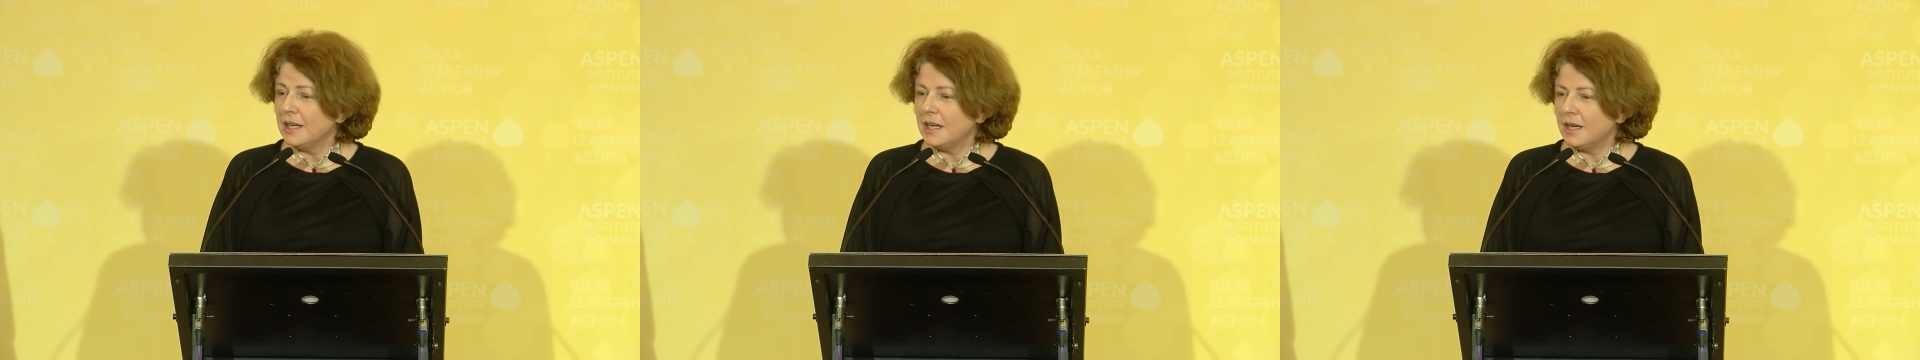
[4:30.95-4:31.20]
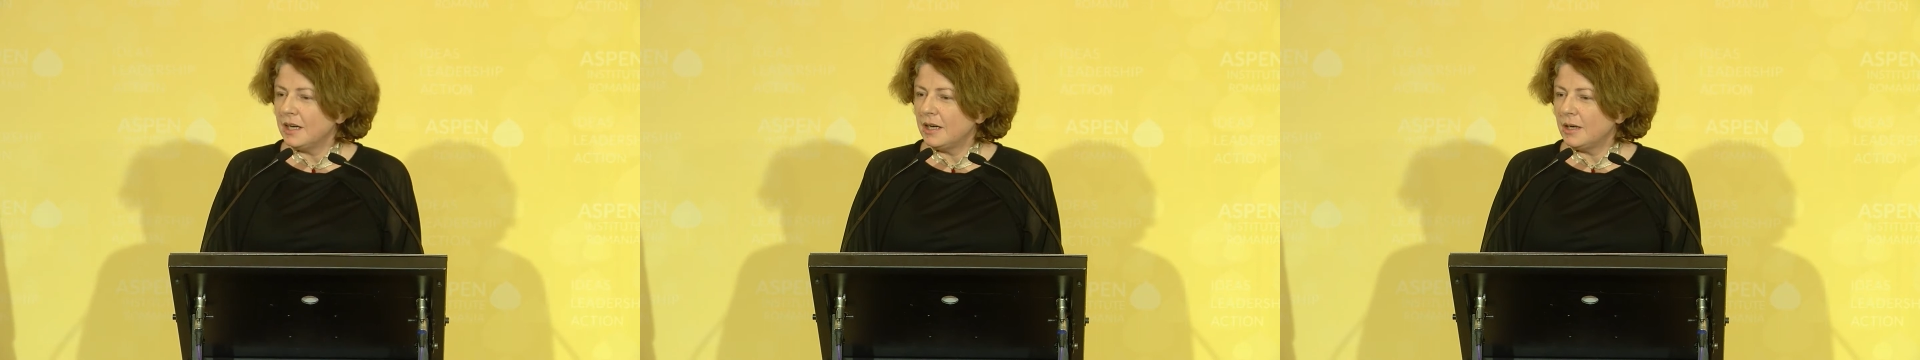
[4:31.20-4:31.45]

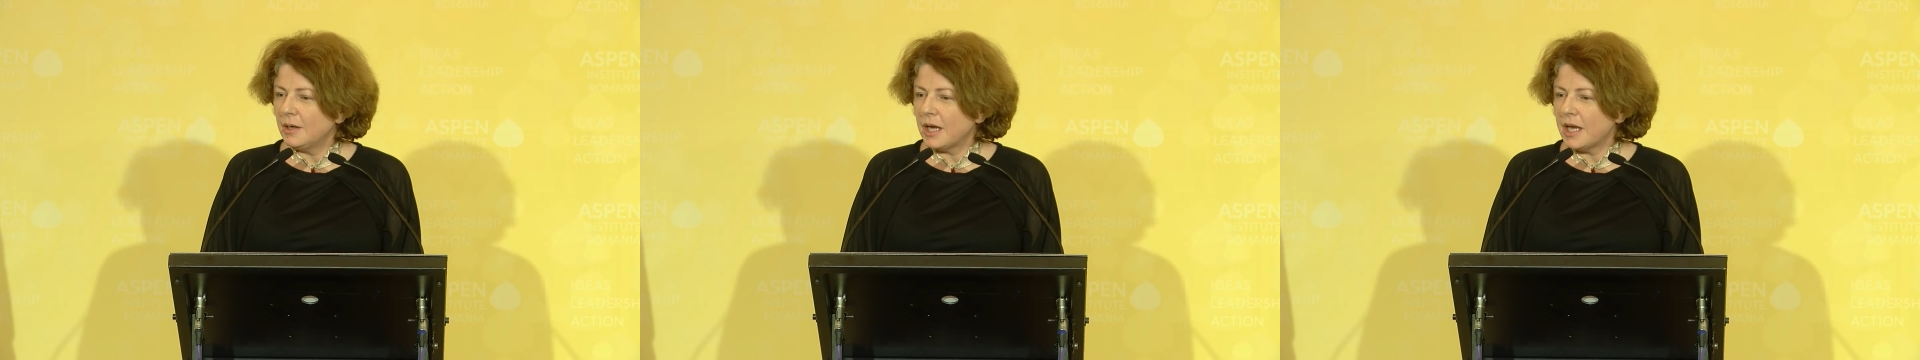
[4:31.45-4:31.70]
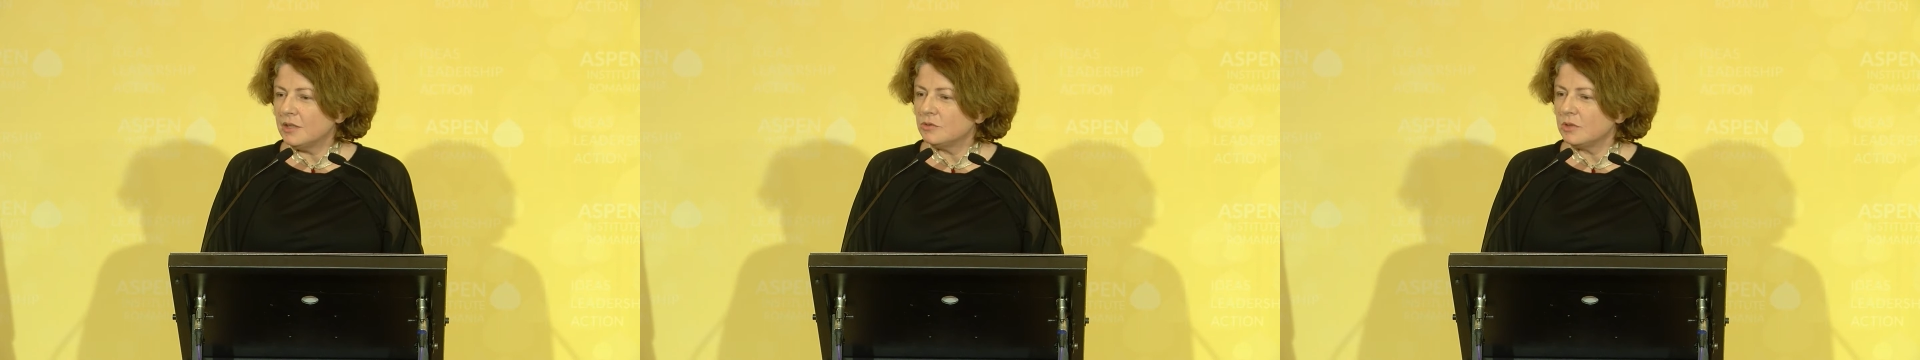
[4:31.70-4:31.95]

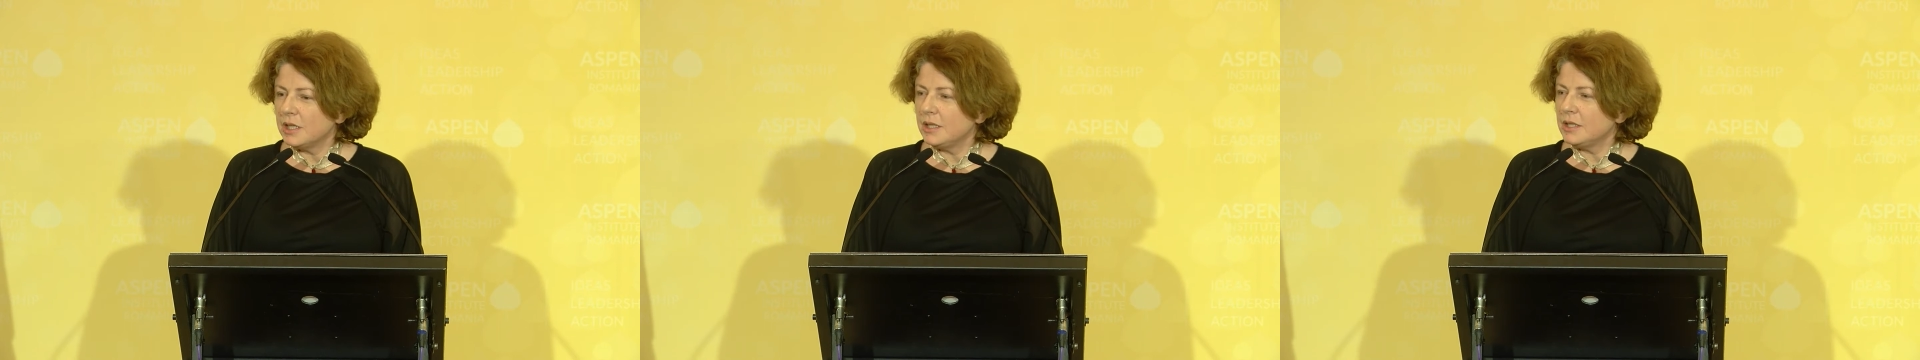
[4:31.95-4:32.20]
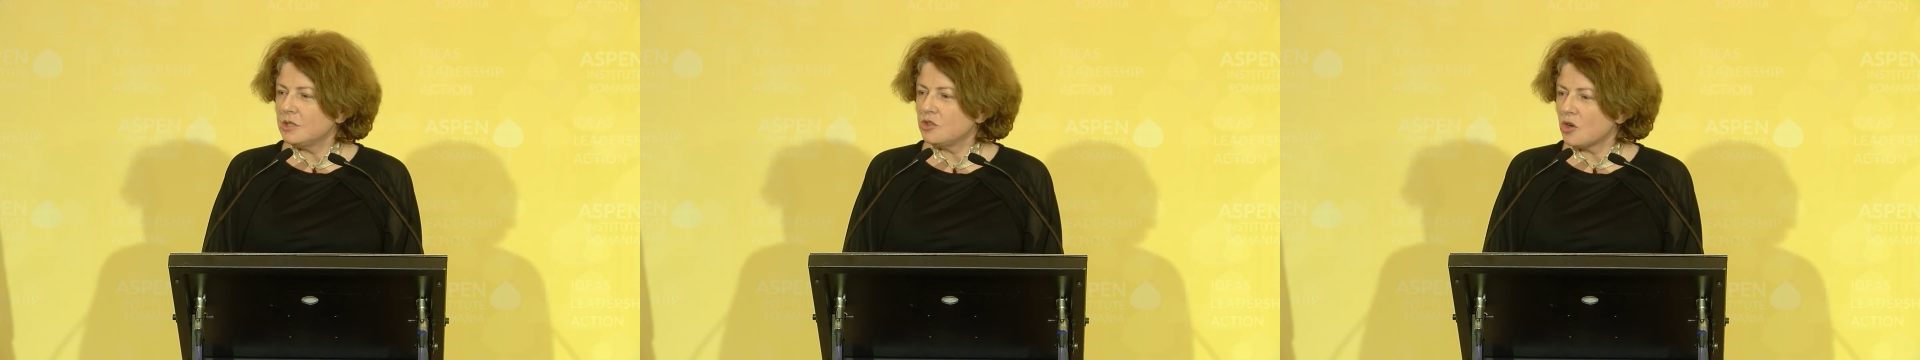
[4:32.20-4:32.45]
and
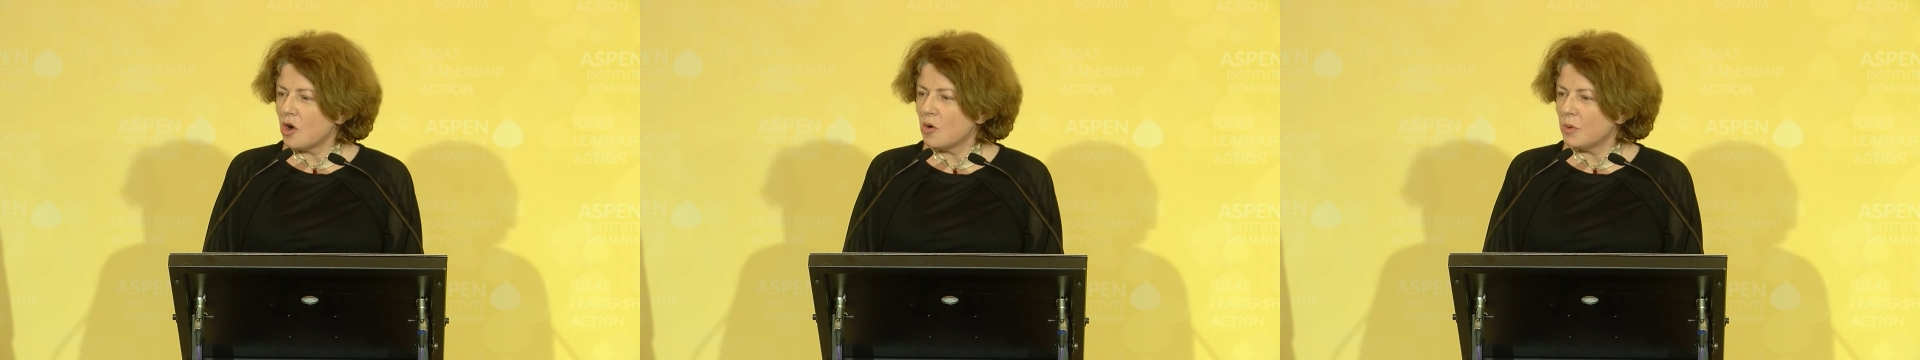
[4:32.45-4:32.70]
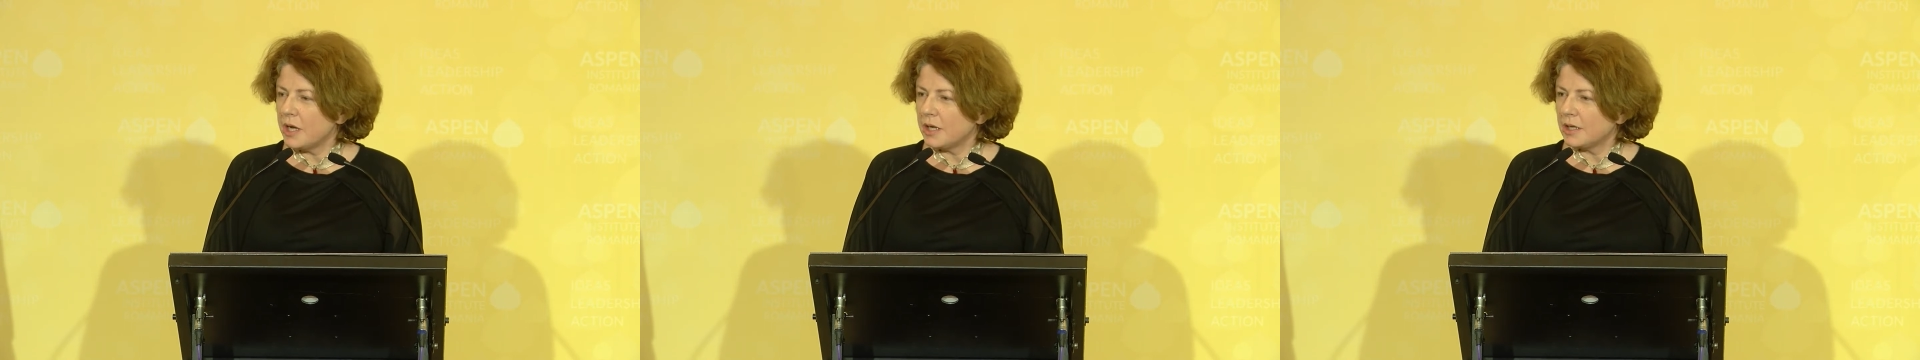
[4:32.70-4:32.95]
really
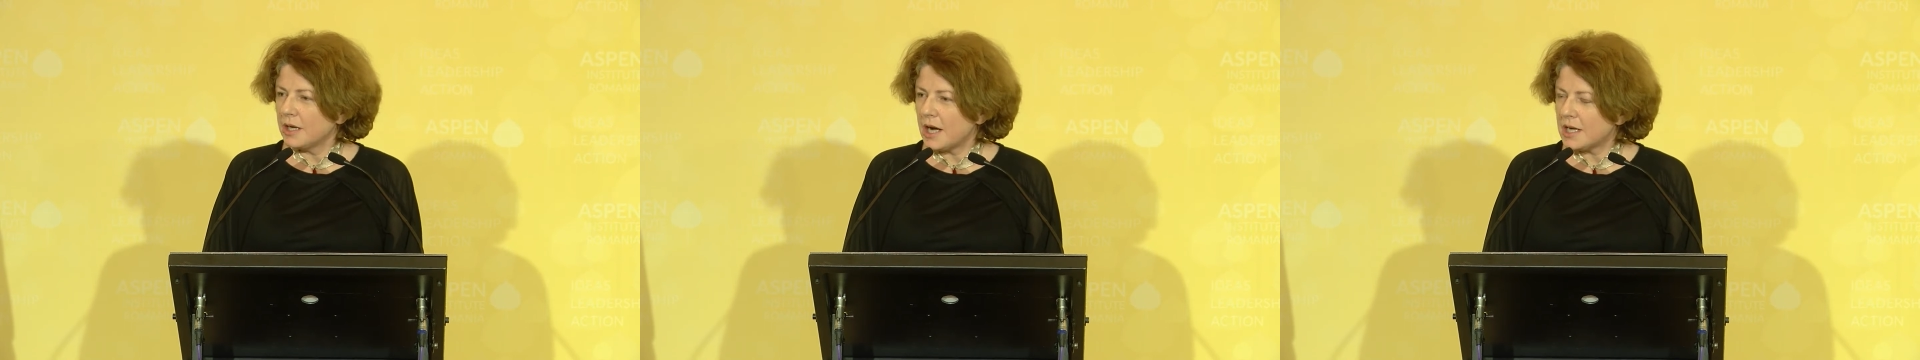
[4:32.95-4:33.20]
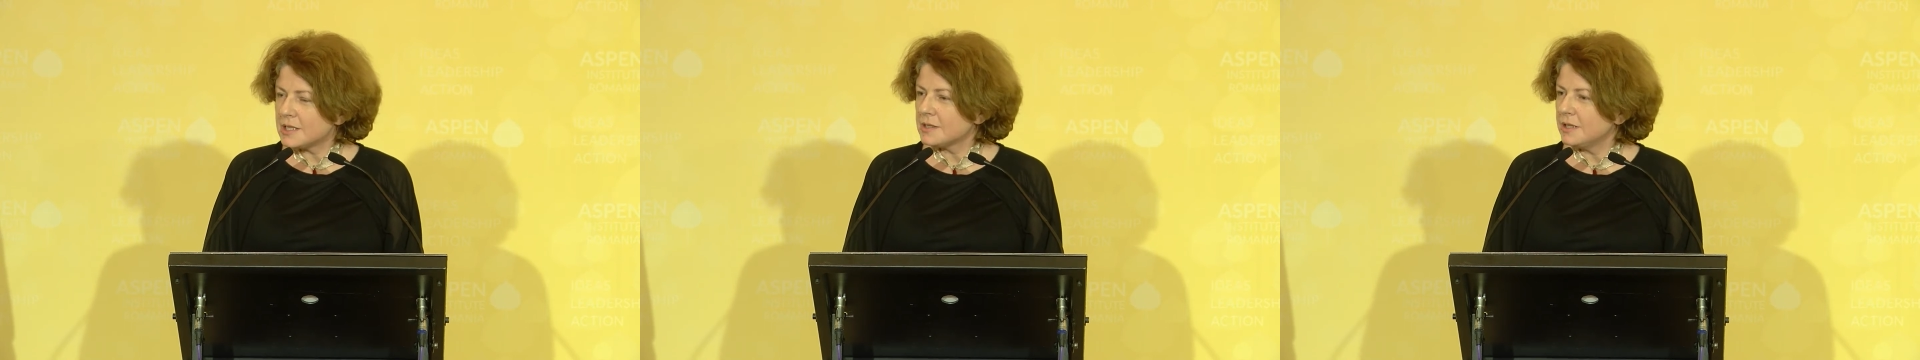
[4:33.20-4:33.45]
showing
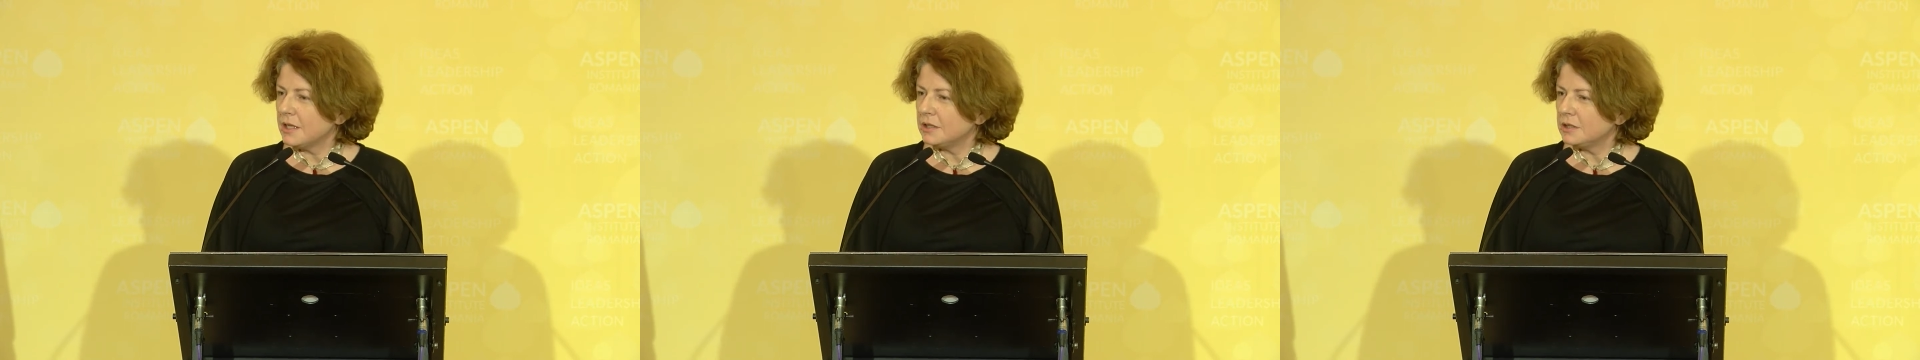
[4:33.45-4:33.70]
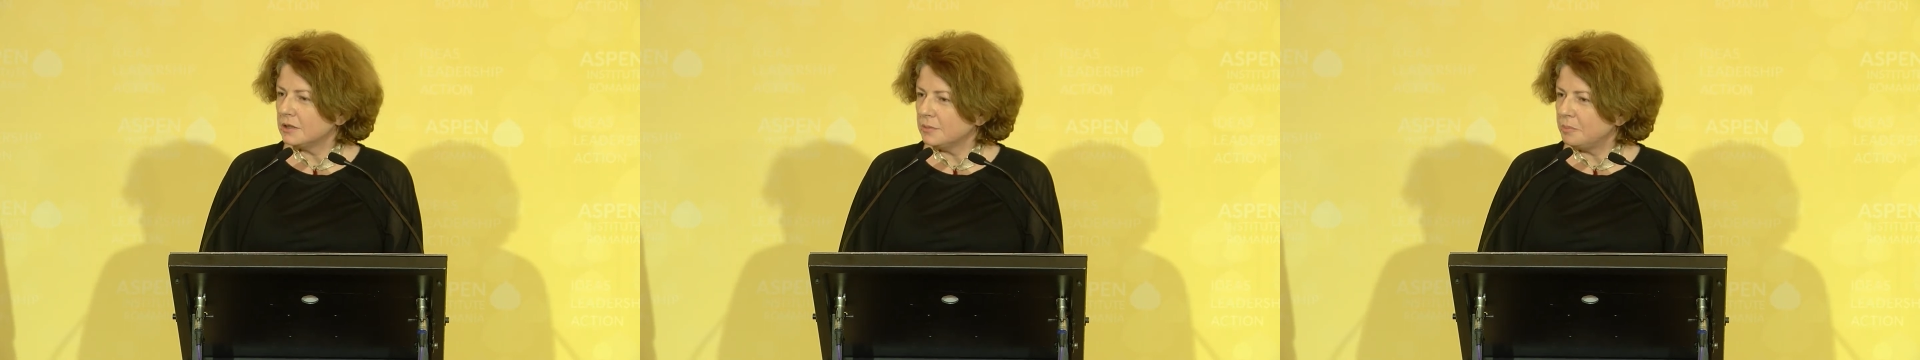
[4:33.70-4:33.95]
us that